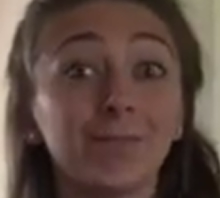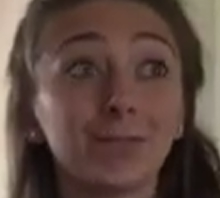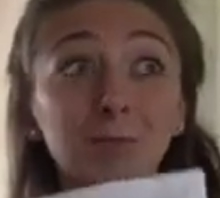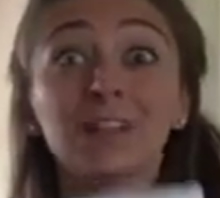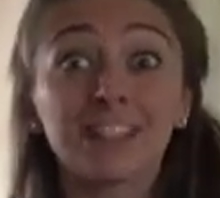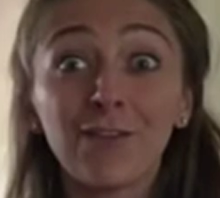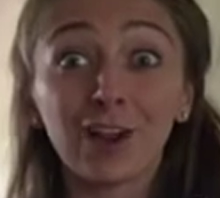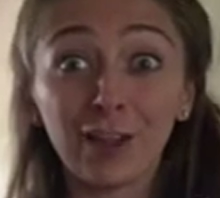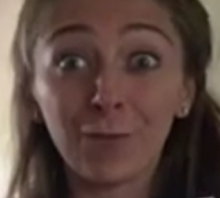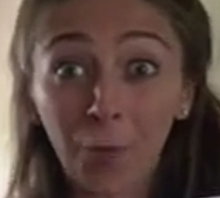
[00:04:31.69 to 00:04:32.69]

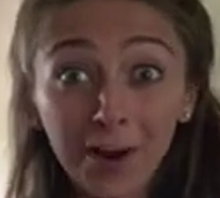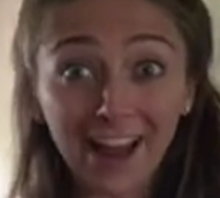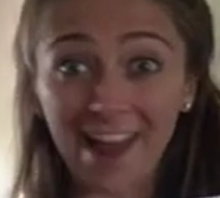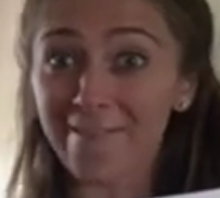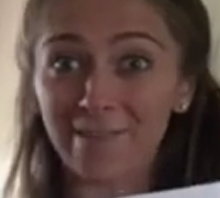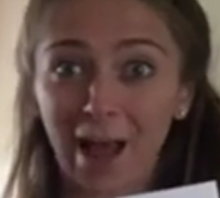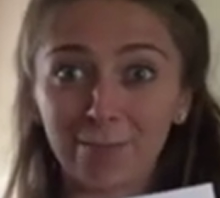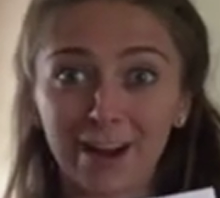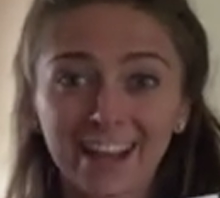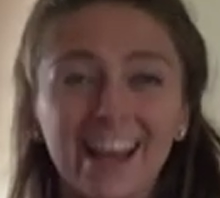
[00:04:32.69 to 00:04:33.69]
specifically for dyeing
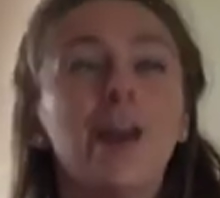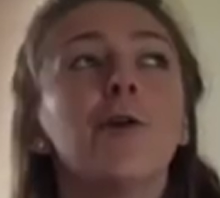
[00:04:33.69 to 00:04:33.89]
fabric,